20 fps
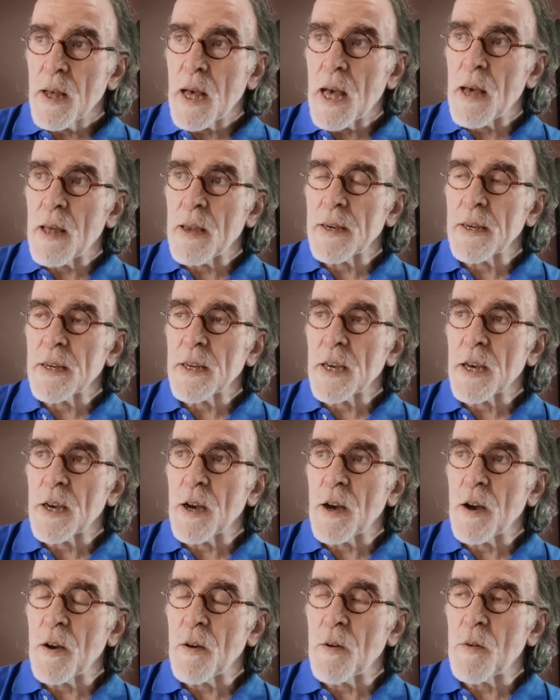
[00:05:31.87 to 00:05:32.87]
and
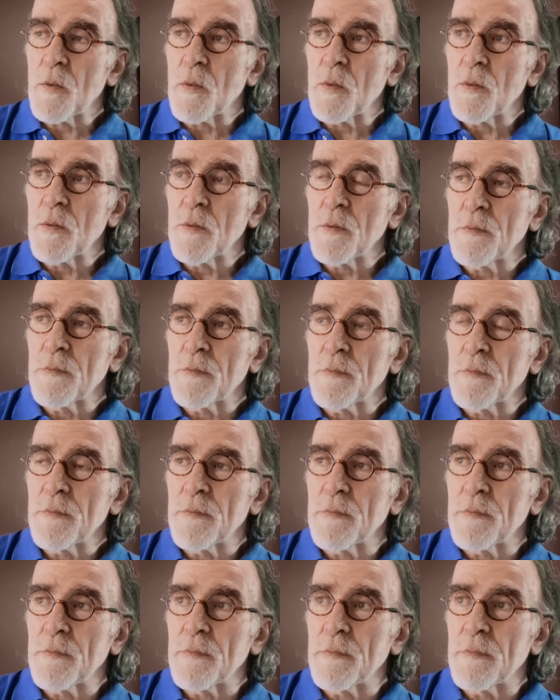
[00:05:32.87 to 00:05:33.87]
uh,
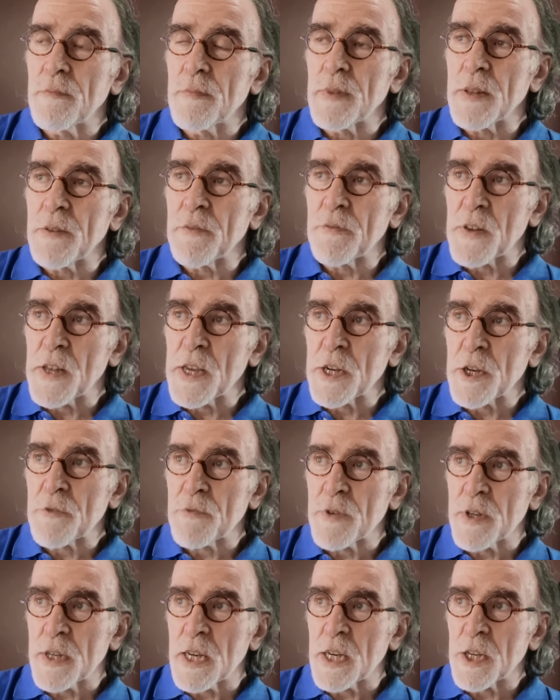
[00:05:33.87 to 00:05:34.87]
the
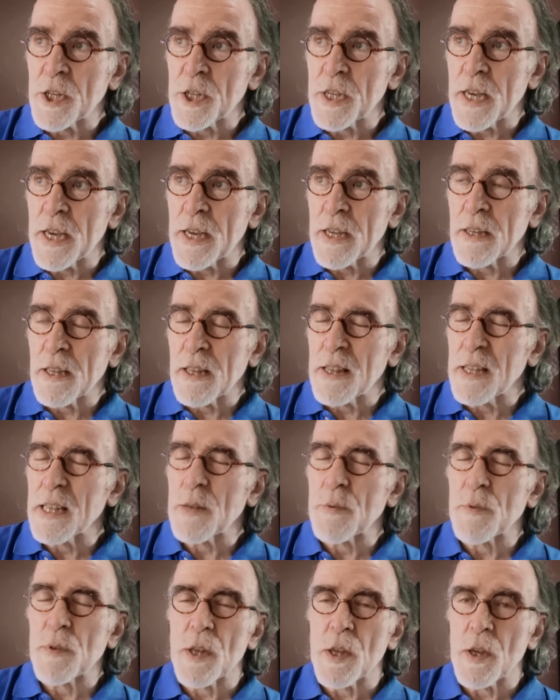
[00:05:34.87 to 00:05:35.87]
Inflation Reduction Act. I think
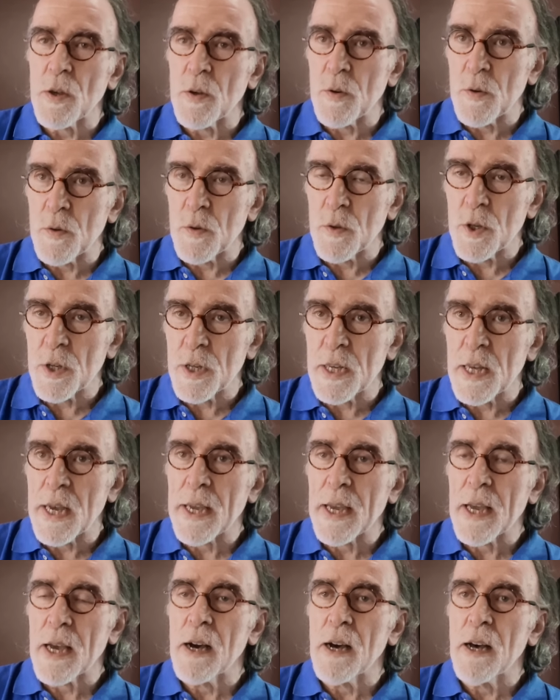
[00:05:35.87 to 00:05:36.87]
that was huge. And
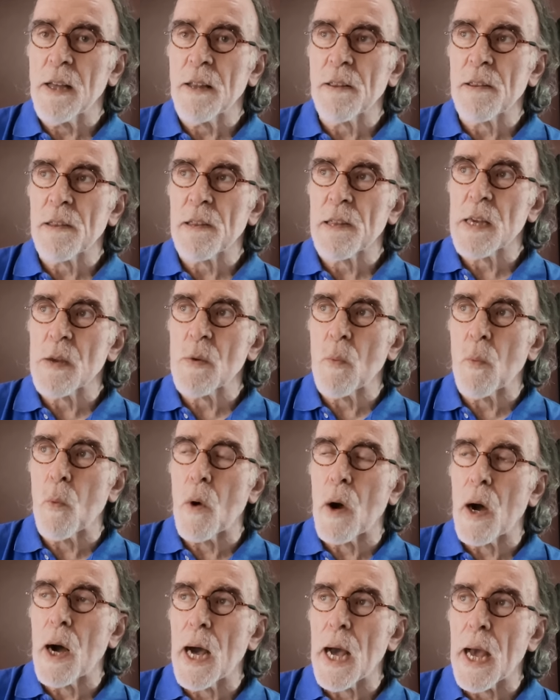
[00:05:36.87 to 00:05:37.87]
I can't see
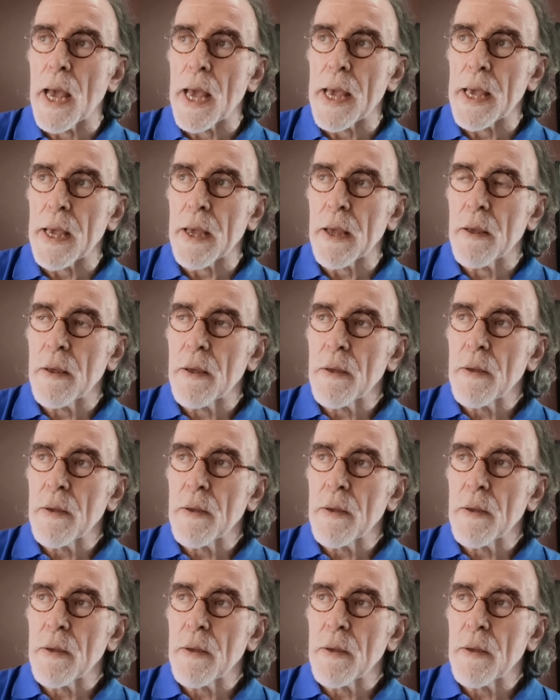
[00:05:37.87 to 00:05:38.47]
why,